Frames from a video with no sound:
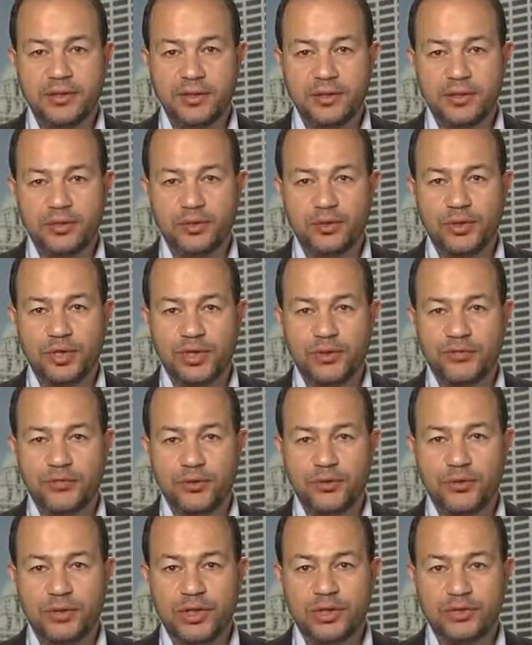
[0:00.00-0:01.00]
Where
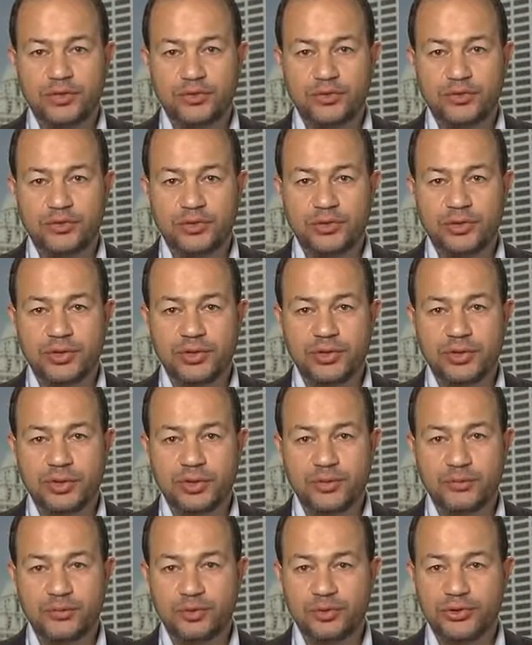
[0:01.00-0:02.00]
everyone should
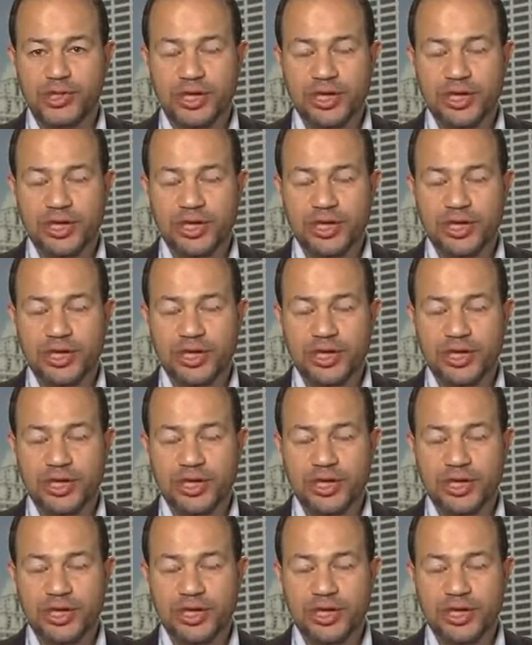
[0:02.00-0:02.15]
put a